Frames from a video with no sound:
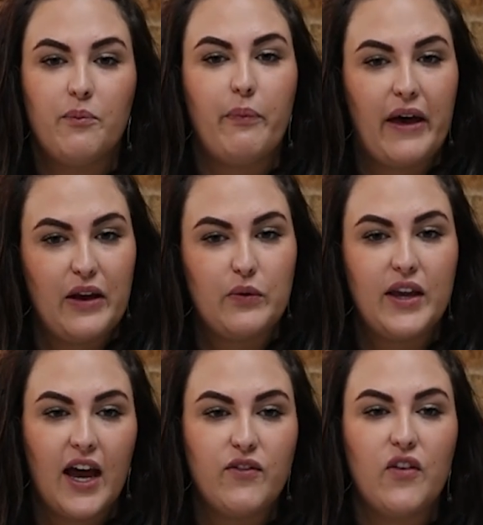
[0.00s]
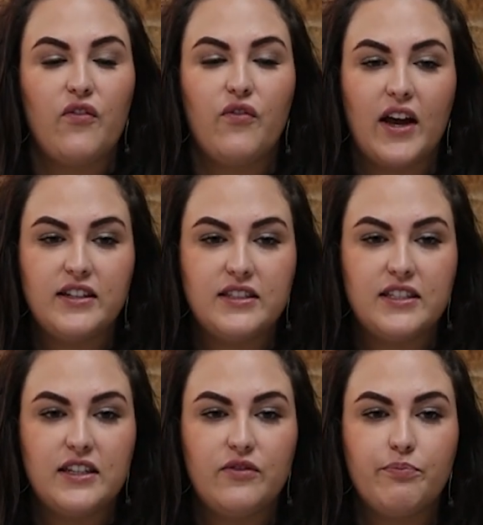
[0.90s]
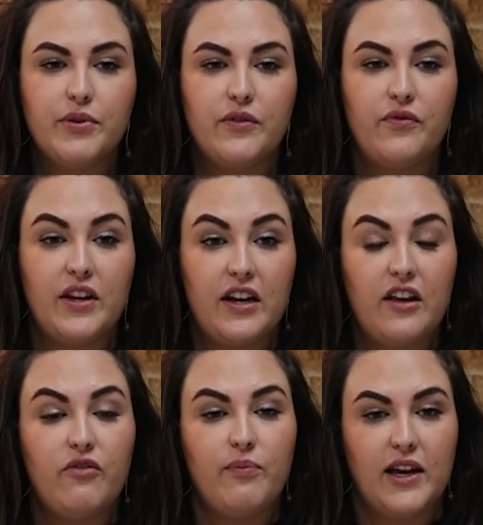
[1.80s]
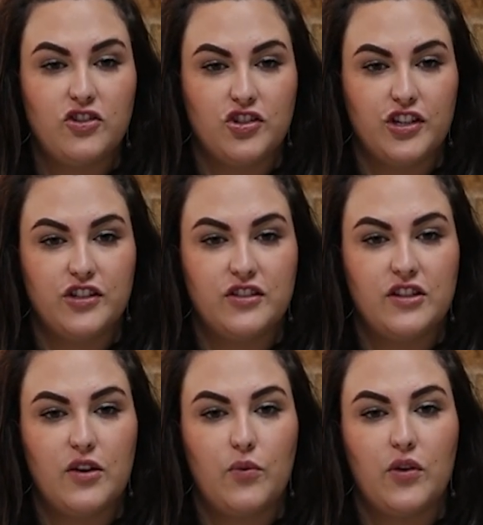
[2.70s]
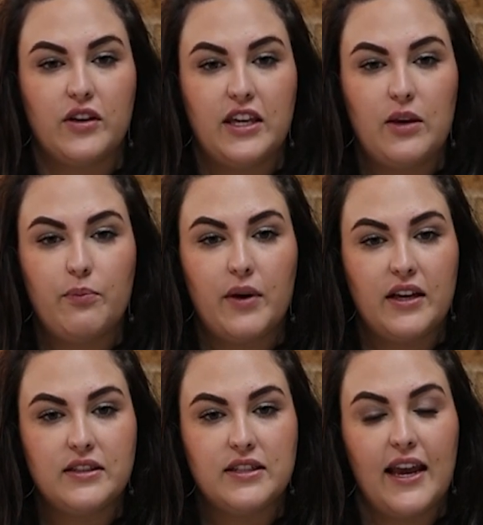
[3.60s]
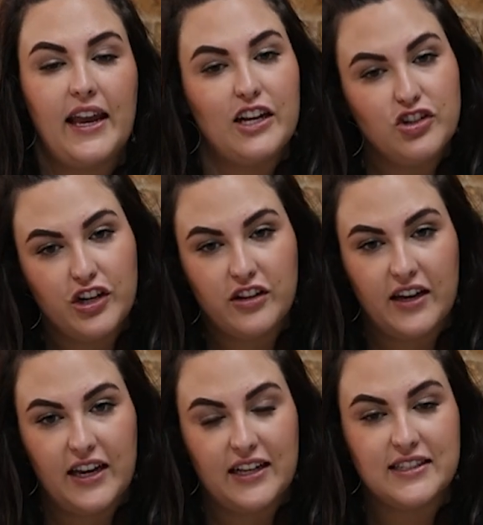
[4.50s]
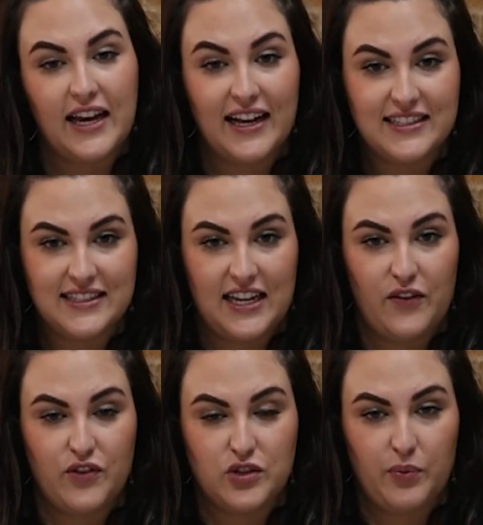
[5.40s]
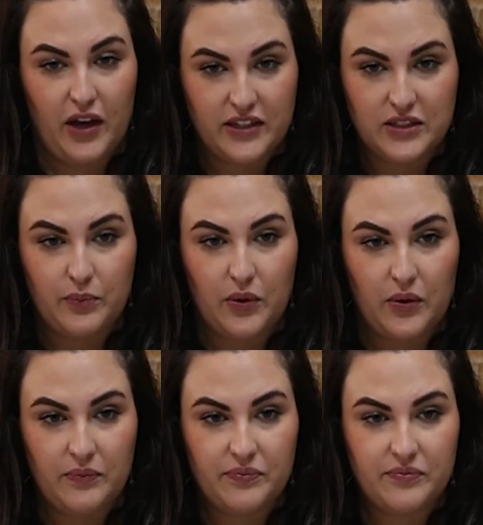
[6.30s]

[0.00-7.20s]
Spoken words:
But we have effective preventative measures that will keep us and our clients as safe as possible.